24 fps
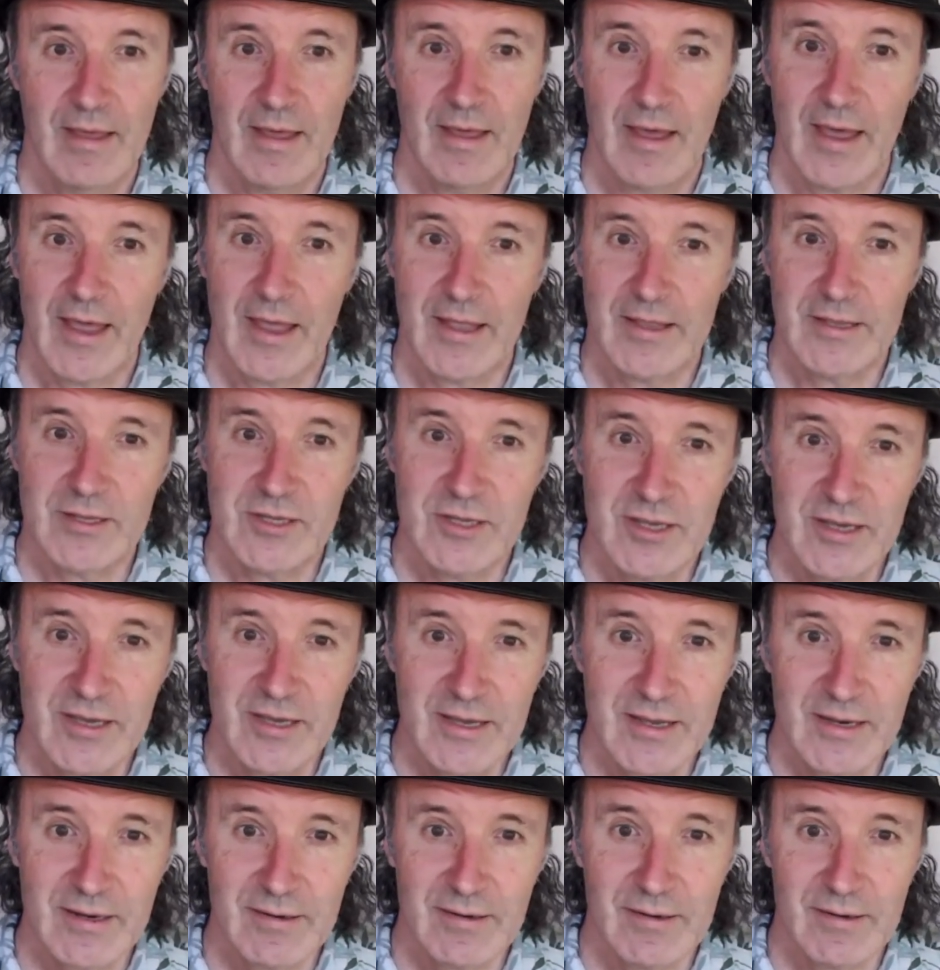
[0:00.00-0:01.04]
And
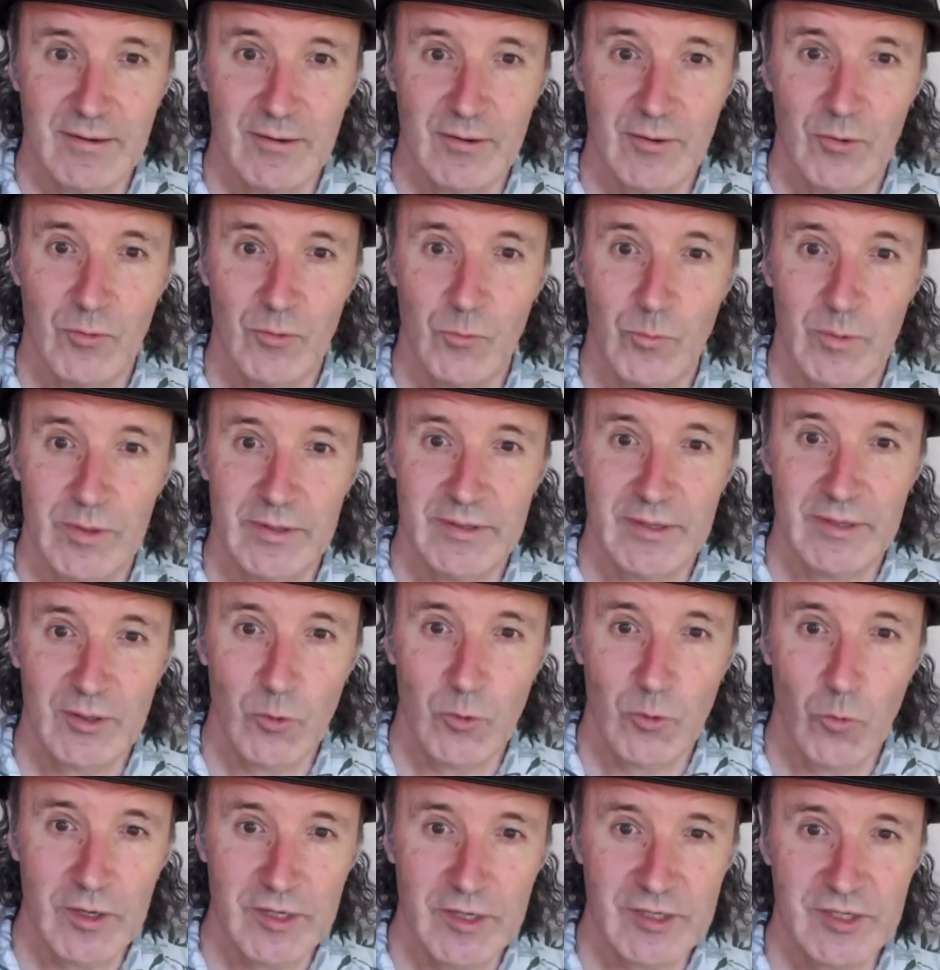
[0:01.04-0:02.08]
yet, when the
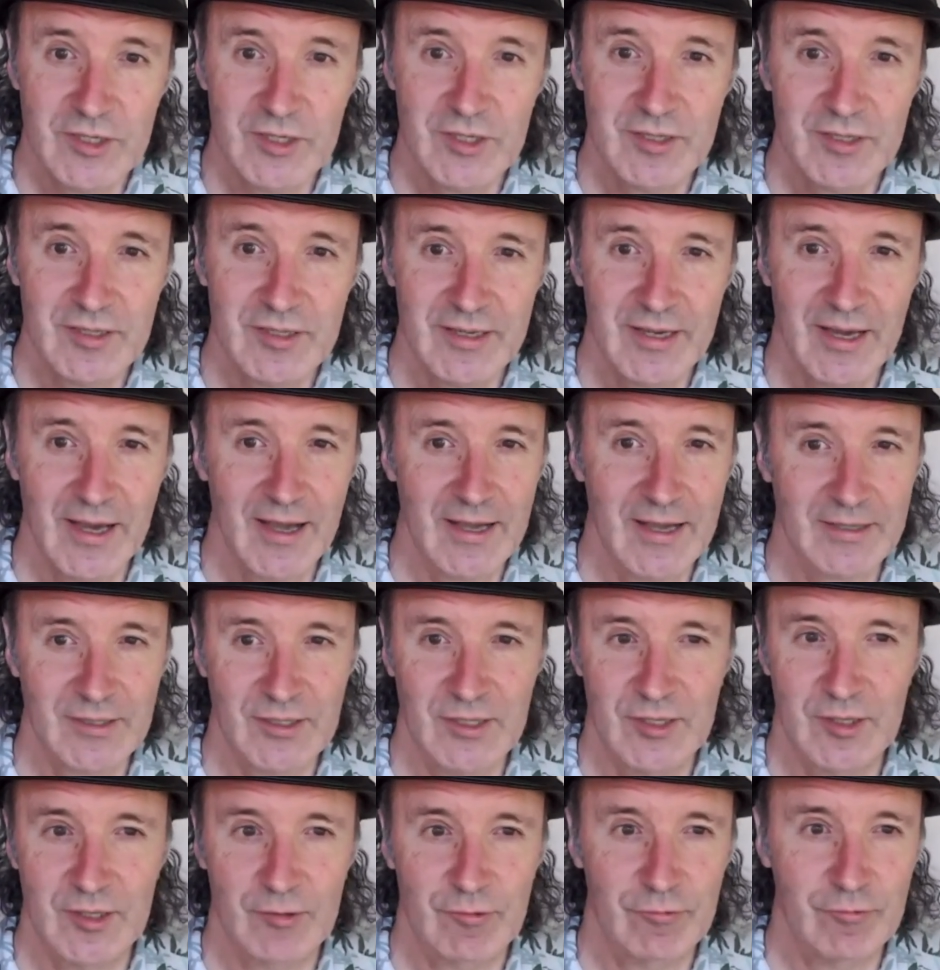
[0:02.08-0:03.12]
question
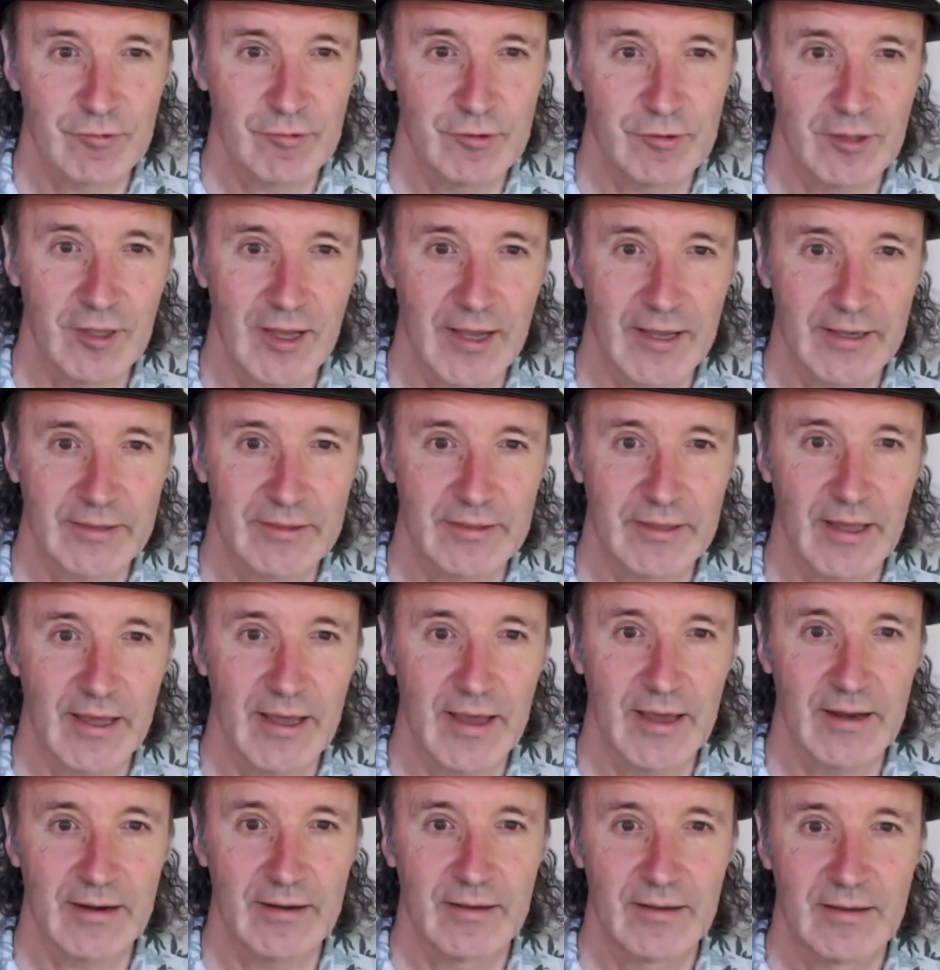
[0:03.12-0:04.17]
cuts through like
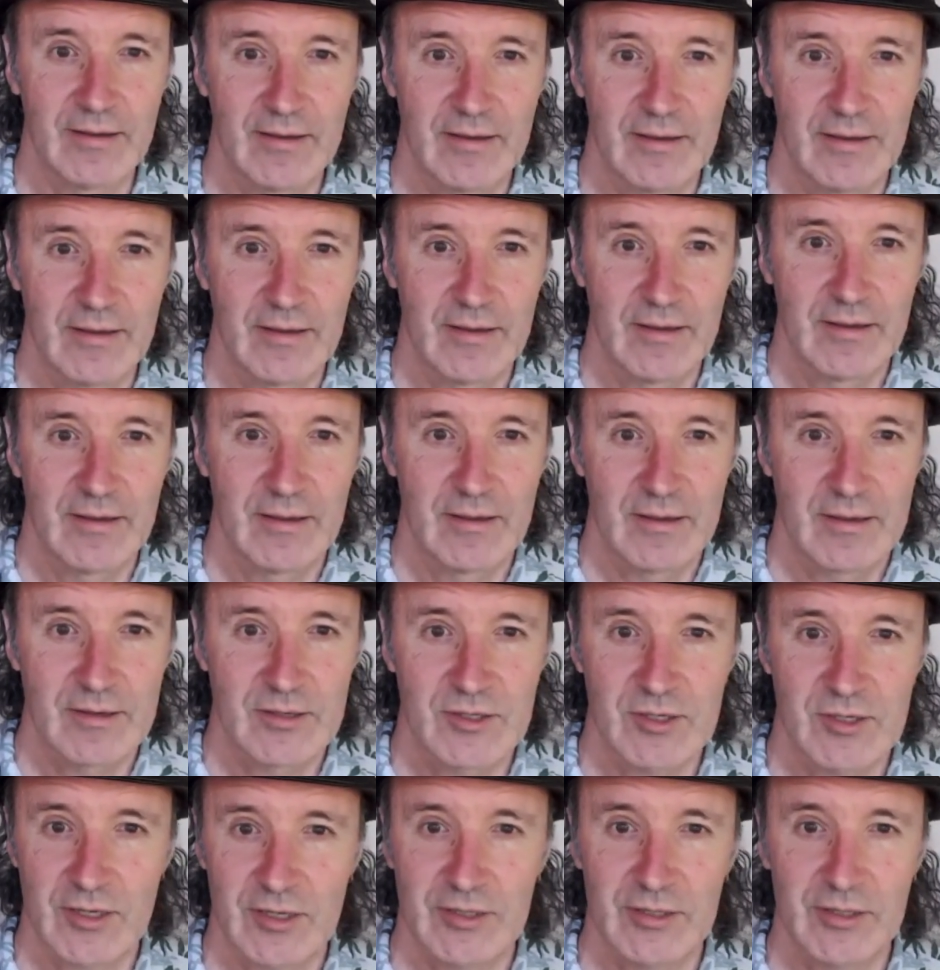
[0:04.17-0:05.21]
that,
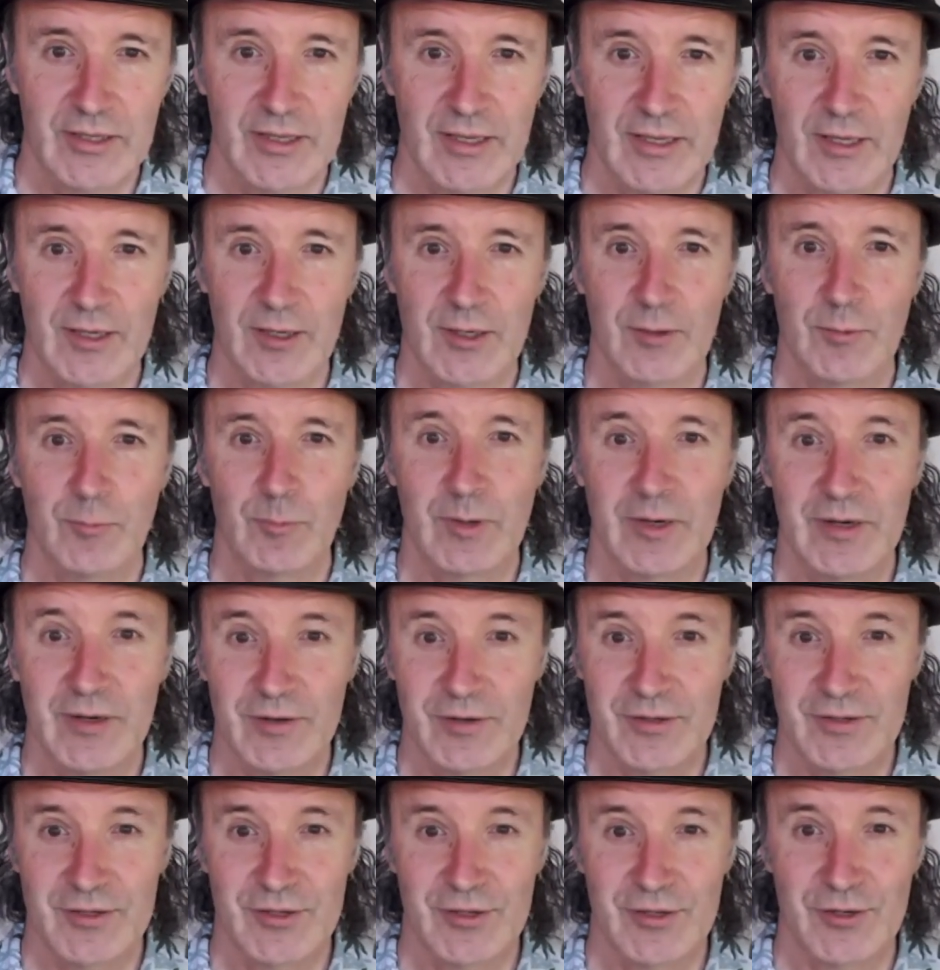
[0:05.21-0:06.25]
suddenly we're
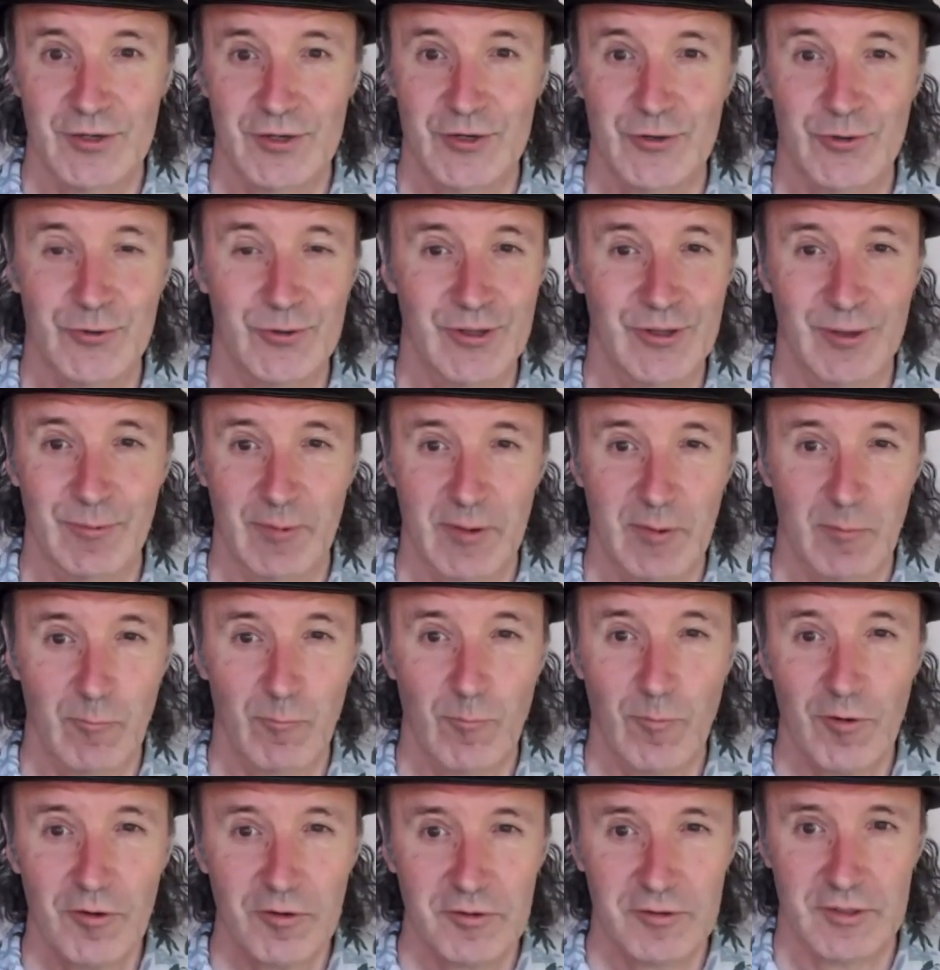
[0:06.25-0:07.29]
not so sure that we
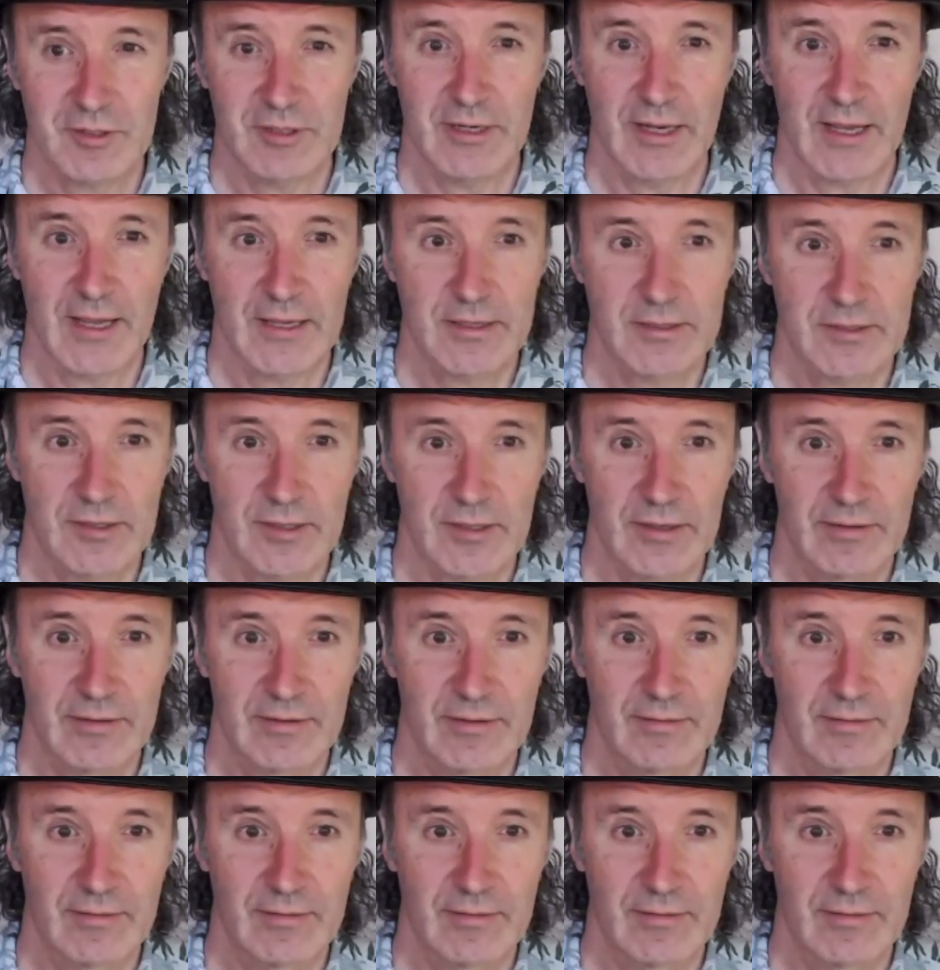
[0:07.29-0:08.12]
want an answer.